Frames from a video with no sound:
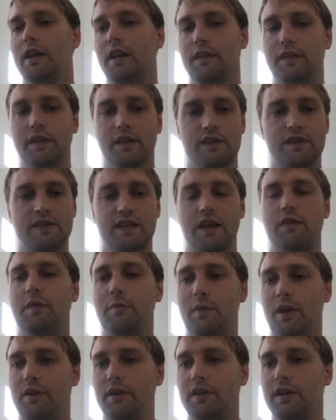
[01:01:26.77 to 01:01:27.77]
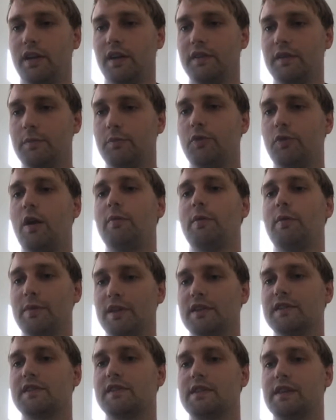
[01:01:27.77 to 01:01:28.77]
I think in South America, the problem
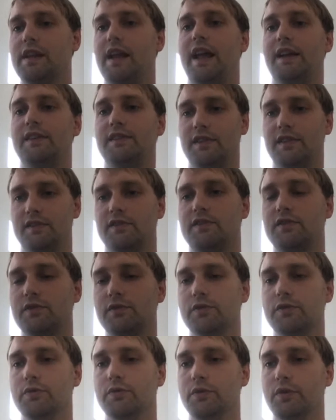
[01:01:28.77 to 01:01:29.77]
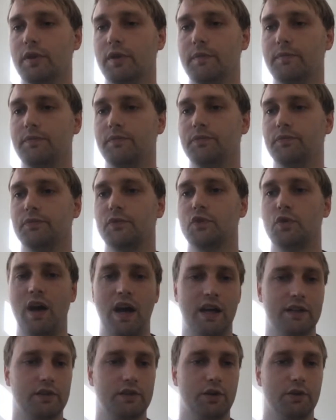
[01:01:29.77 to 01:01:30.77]
is access to
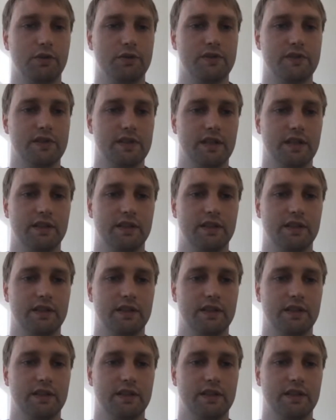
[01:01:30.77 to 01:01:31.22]
hard currency,